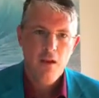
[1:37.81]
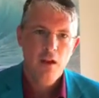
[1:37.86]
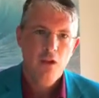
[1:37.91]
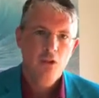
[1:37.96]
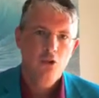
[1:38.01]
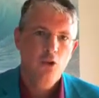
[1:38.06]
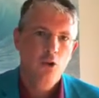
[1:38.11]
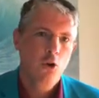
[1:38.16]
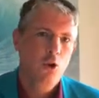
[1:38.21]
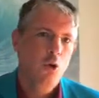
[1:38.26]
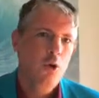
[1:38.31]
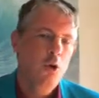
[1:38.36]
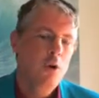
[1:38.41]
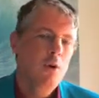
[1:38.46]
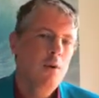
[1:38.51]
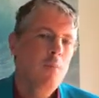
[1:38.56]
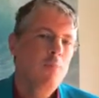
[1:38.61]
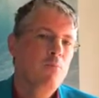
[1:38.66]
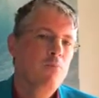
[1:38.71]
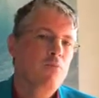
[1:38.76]
So
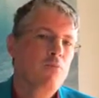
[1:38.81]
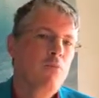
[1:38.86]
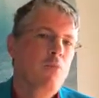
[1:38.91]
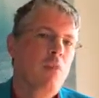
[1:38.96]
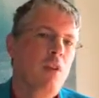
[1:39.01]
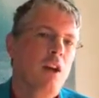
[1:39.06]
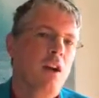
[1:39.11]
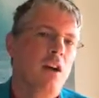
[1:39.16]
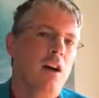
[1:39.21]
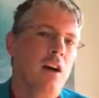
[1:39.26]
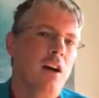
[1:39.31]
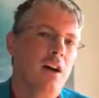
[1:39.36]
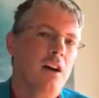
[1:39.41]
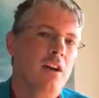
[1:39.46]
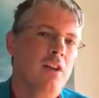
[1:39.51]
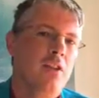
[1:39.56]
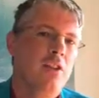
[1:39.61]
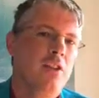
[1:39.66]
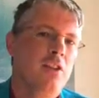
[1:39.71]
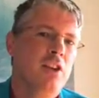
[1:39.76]

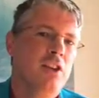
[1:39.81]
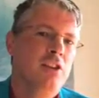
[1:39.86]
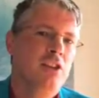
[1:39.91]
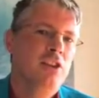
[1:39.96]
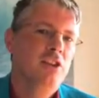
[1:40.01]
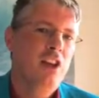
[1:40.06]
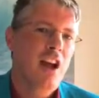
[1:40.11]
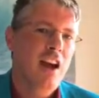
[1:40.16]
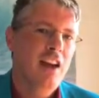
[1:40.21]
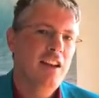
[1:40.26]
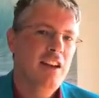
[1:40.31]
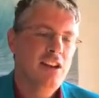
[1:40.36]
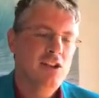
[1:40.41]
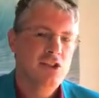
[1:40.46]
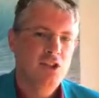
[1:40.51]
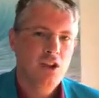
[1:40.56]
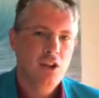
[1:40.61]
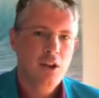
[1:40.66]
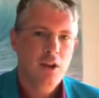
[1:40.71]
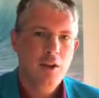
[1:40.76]
this is not
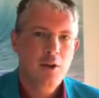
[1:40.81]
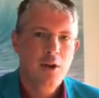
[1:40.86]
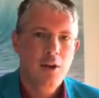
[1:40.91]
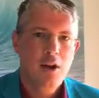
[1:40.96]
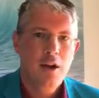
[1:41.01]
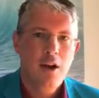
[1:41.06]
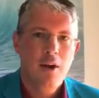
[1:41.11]
necessarily